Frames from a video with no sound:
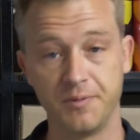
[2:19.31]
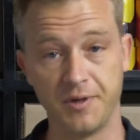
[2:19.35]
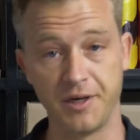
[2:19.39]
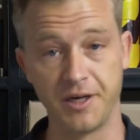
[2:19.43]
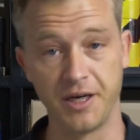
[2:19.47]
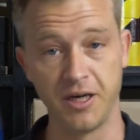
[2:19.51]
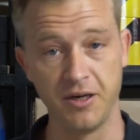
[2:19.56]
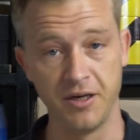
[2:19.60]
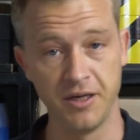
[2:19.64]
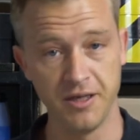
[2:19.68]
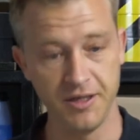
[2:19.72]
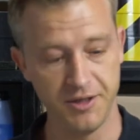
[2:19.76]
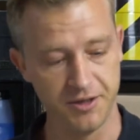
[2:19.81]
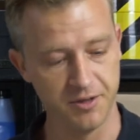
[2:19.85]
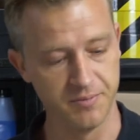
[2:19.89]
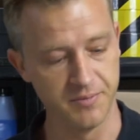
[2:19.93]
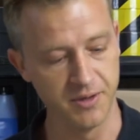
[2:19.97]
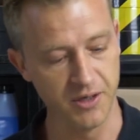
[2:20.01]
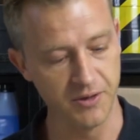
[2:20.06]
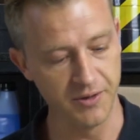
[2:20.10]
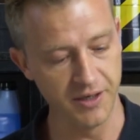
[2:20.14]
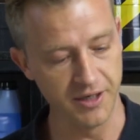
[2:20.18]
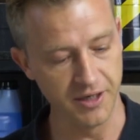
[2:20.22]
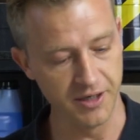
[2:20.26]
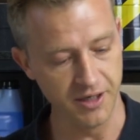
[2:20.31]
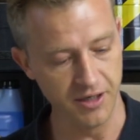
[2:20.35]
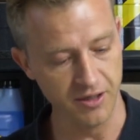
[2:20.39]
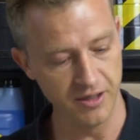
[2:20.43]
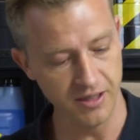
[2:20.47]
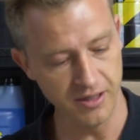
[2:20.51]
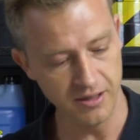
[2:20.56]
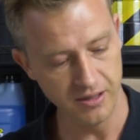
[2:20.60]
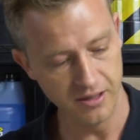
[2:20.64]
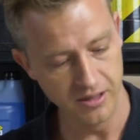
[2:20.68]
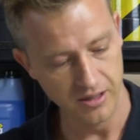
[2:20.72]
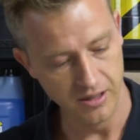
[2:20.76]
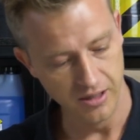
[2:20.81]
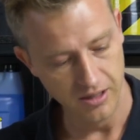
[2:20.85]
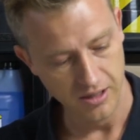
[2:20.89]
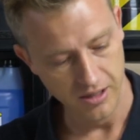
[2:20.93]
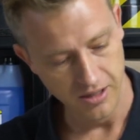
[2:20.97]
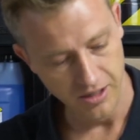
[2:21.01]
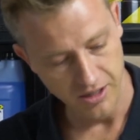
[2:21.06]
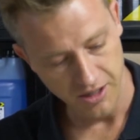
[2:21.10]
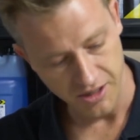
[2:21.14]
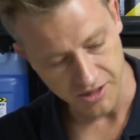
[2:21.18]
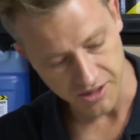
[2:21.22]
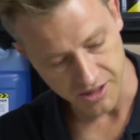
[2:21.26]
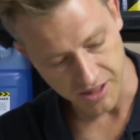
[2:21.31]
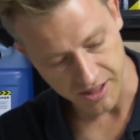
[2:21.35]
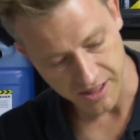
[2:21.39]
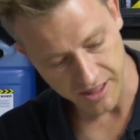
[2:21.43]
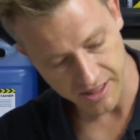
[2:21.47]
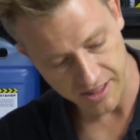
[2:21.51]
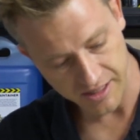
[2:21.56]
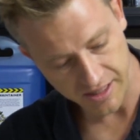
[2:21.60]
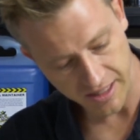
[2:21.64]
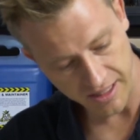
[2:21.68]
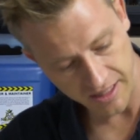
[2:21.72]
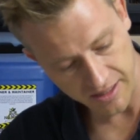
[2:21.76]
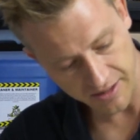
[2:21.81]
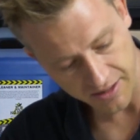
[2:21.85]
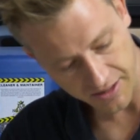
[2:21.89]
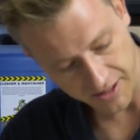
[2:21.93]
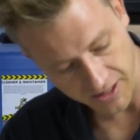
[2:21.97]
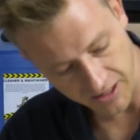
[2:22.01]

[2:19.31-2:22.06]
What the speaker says: roller, your mohair roller. So you just take the